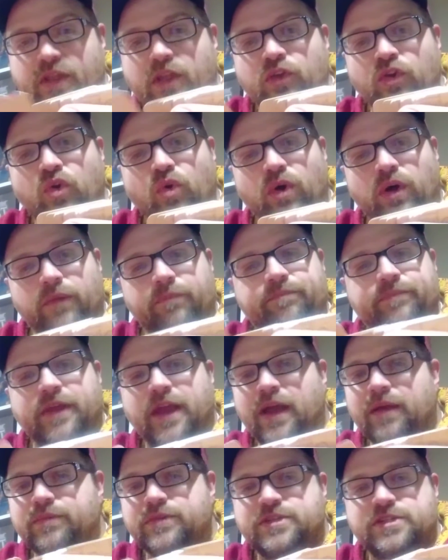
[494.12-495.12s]
Cool.
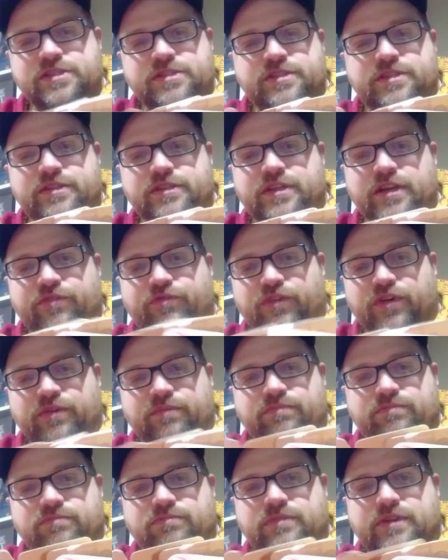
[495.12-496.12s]
Yeah, just different
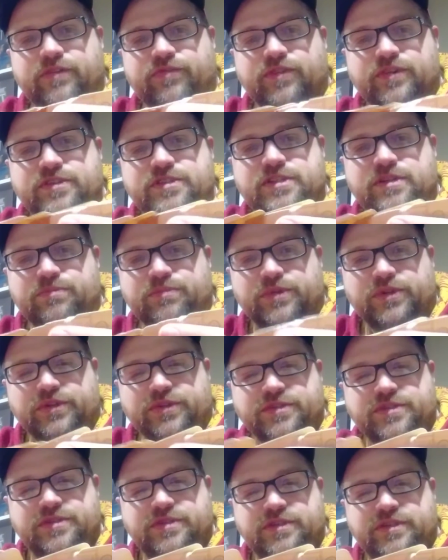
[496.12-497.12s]

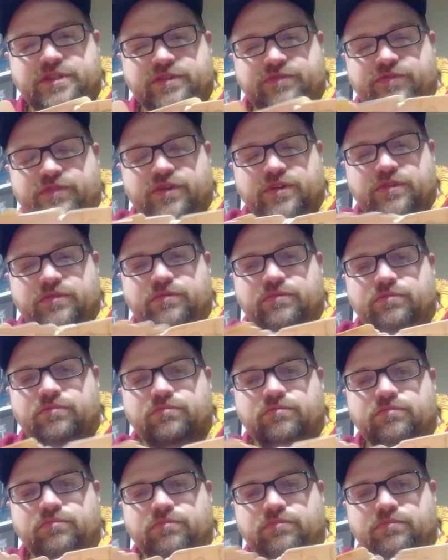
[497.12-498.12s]
symbols, different
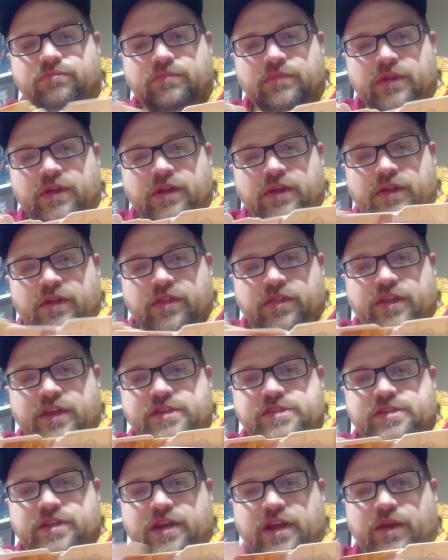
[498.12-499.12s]

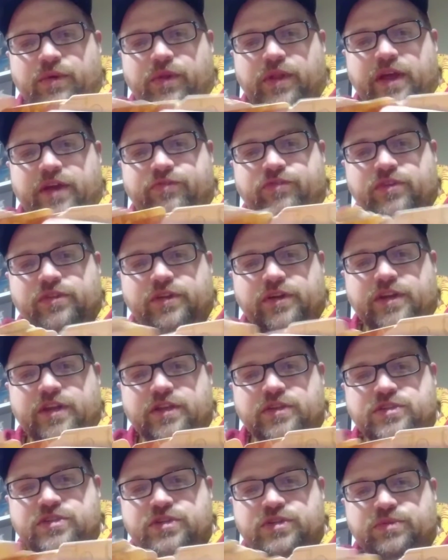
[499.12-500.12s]
things that I will have to look
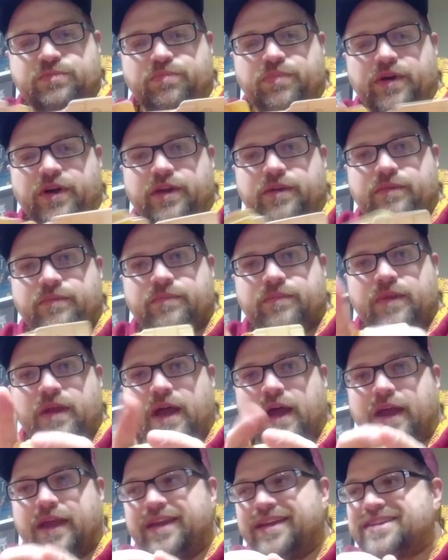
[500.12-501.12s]
into, but
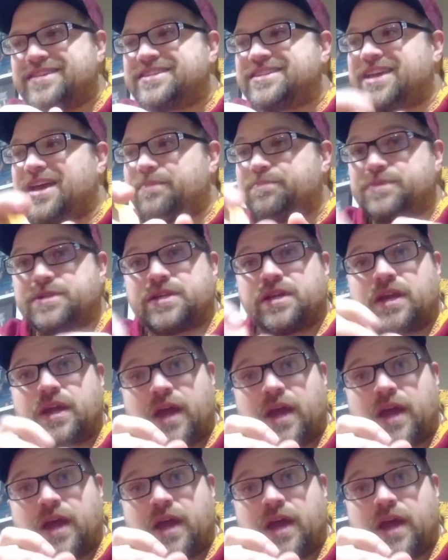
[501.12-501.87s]
I accept